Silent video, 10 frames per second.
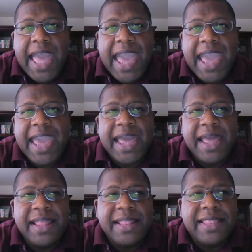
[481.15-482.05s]

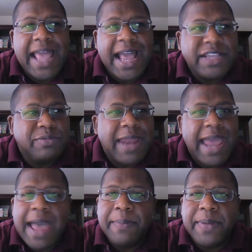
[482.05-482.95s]
And that's what
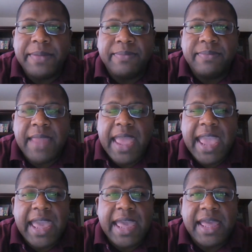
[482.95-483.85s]
happened.
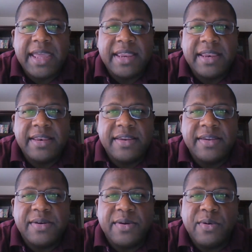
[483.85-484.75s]

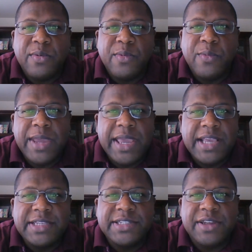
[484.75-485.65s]
And
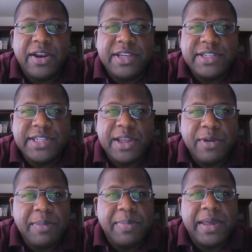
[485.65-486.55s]
we started to
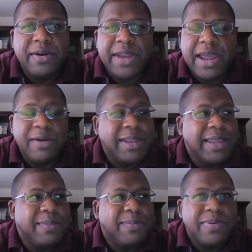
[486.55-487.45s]
slowly build. I
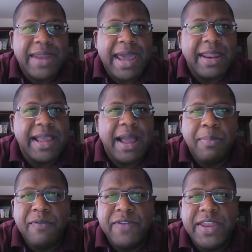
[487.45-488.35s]
only put out a
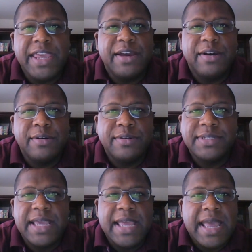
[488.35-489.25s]
couple
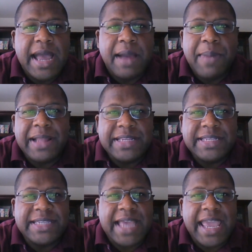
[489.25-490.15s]
videos about the
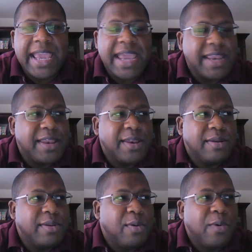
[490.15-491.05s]
site, and
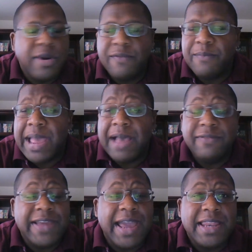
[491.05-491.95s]
then the word of
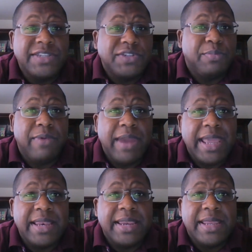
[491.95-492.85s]
mouth kind of
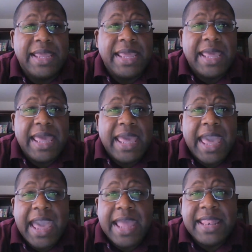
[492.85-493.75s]
spread.
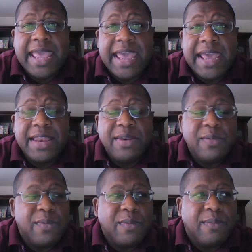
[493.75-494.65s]
And then